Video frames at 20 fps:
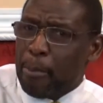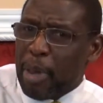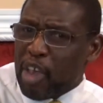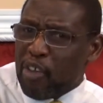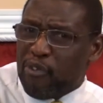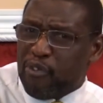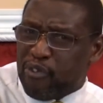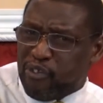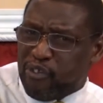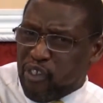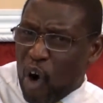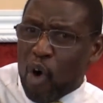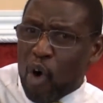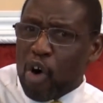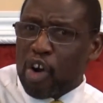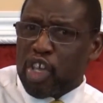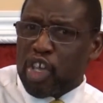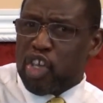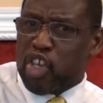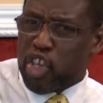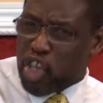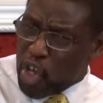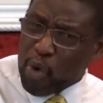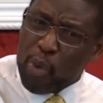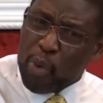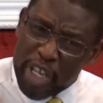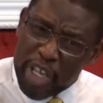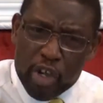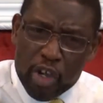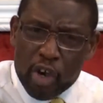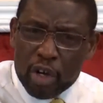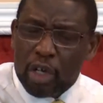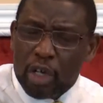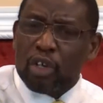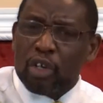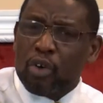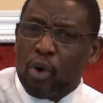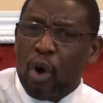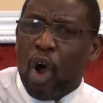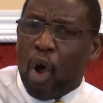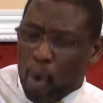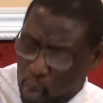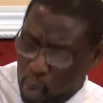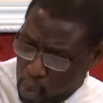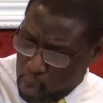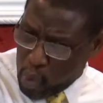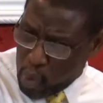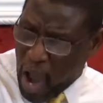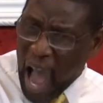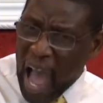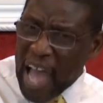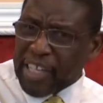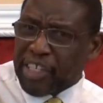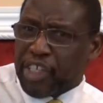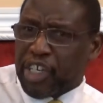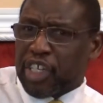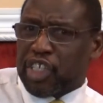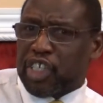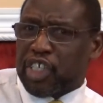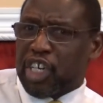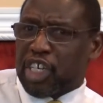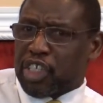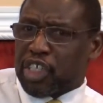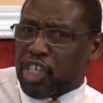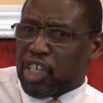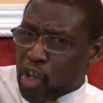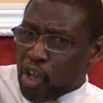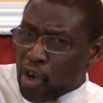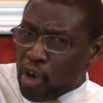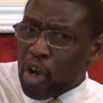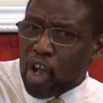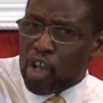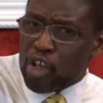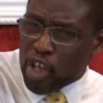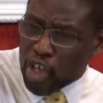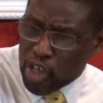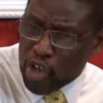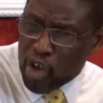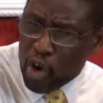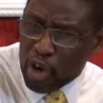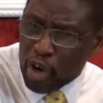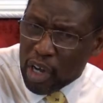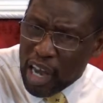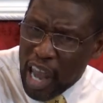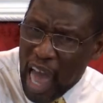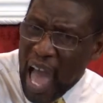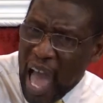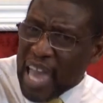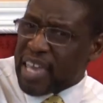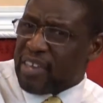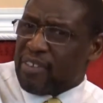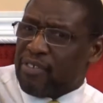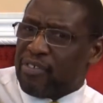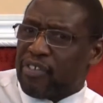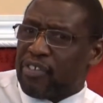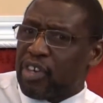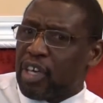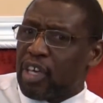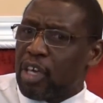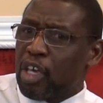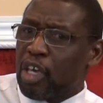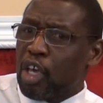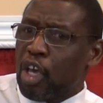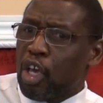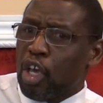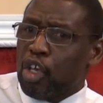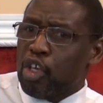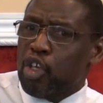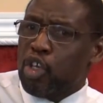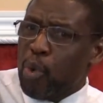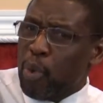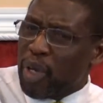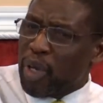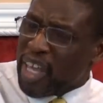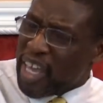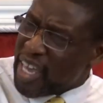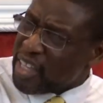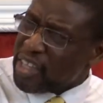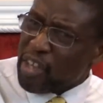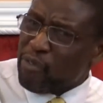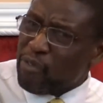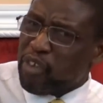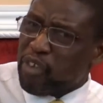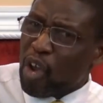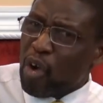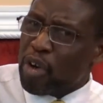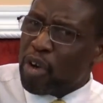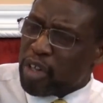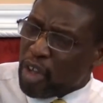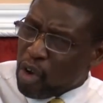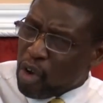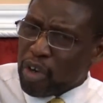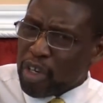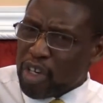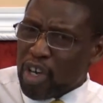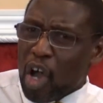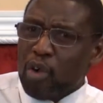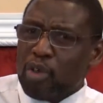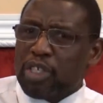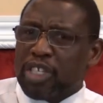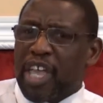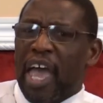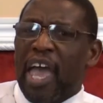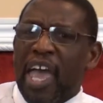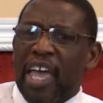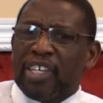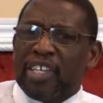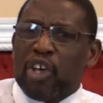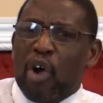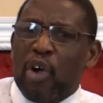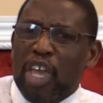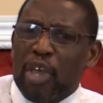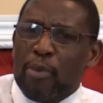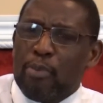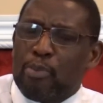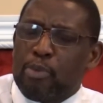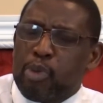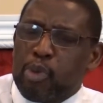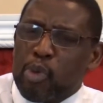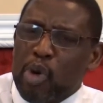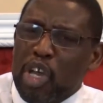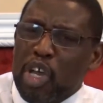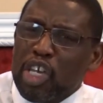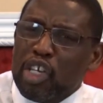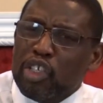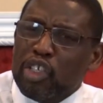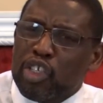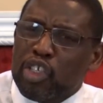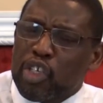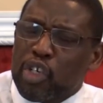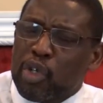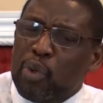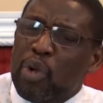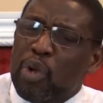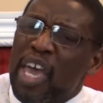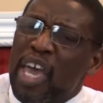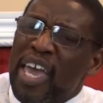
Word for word: before you in your little righteousness, in your, in your life, you will hit the floor. The Lord knows that. So he brings you